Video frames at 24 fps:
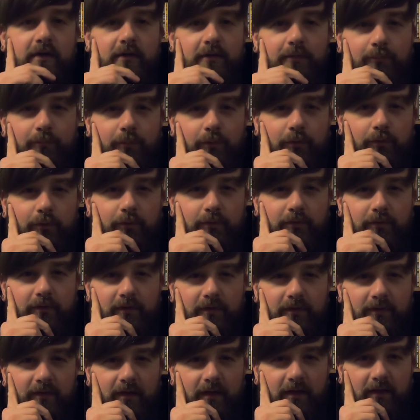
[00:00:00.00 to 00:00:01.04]
mood
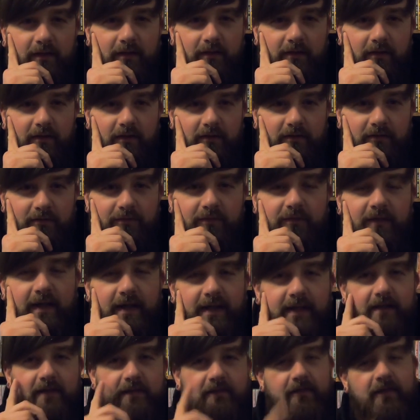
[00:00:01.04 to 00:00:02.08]
that I love,
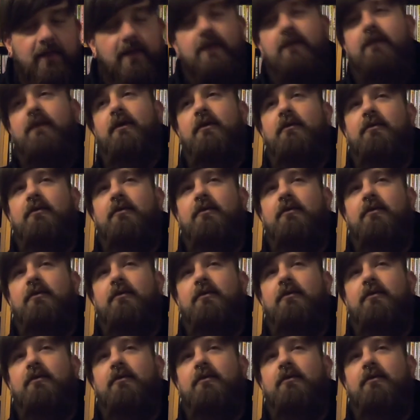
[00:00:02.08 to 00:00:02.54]
and it's like they're